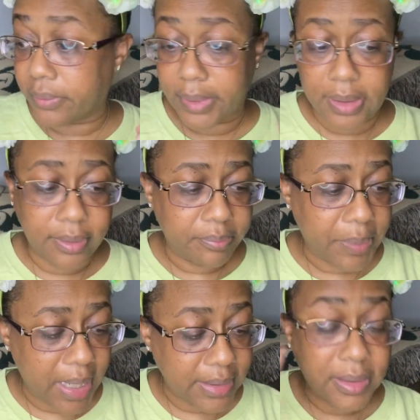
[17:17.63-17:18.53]
around
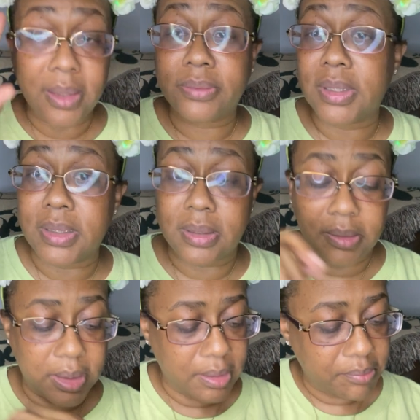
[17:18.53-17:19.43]
by itself because it'll
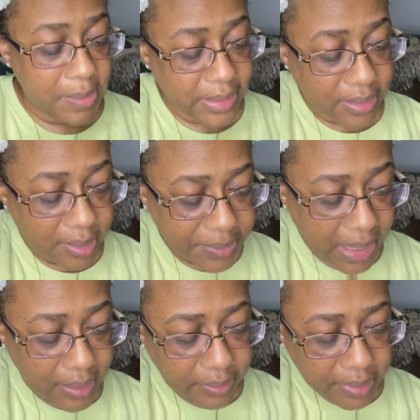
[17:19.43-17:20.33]
get messed up,
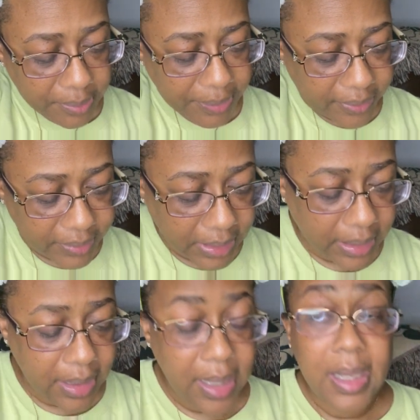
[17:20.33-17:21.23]
tangled up and everything.